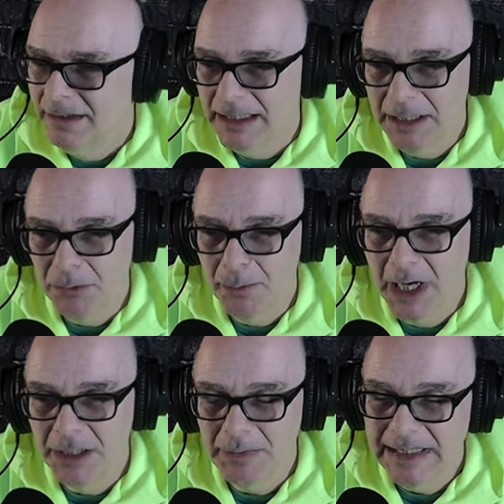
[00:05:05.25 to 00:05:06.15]
They
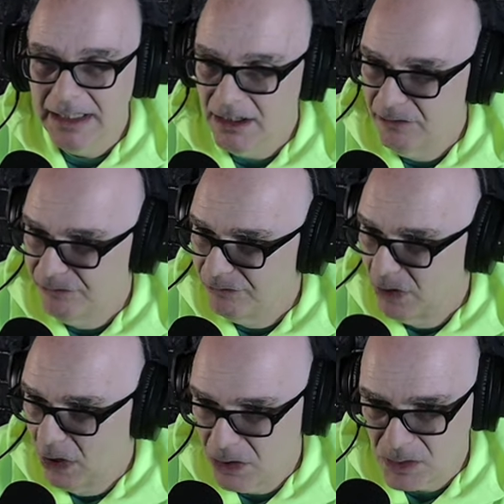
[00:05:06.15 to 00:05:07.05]
remind me of
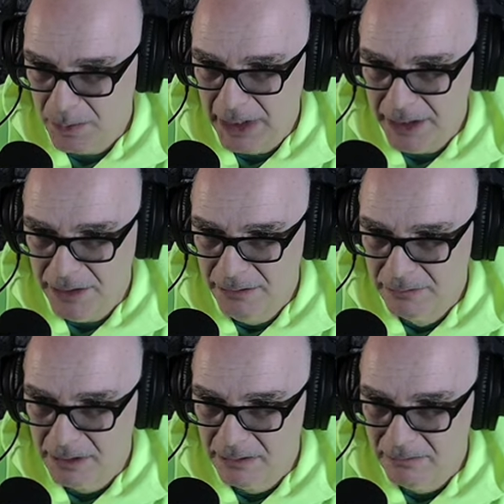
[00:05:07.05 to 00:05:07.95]
Archspire
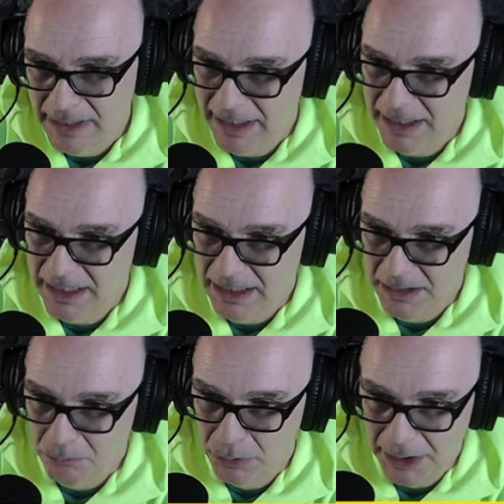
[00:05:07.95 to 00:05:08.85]

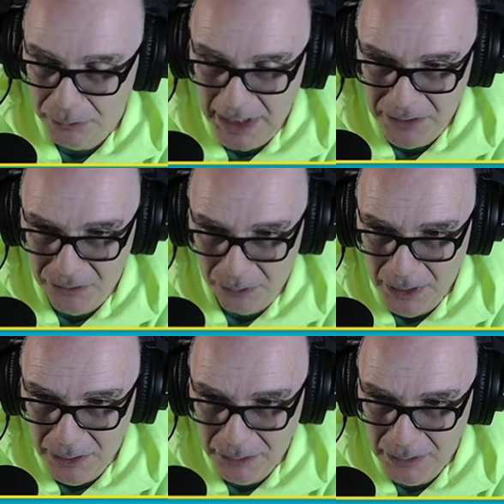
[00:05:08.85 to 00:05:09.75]
and Blood Red
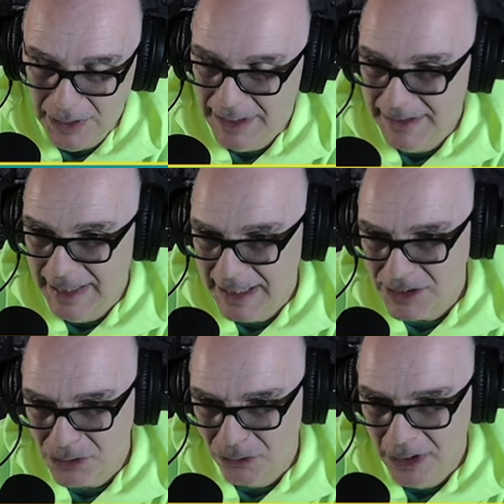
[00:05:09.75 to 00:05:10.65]
Throne and
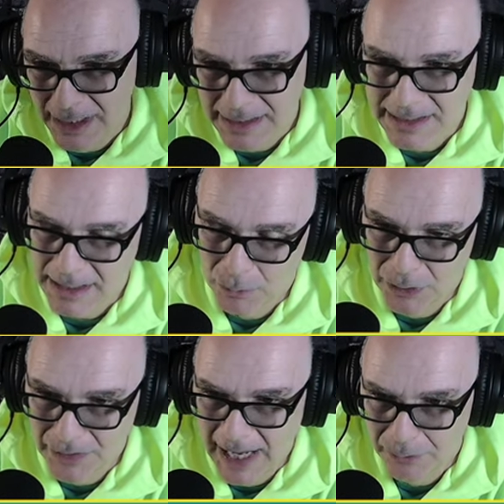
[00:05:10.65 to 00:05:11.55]
Exocrine, somewhere
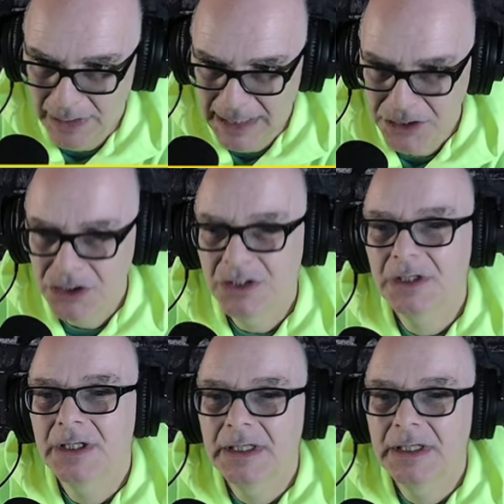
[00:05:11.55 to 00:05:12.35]
in that range.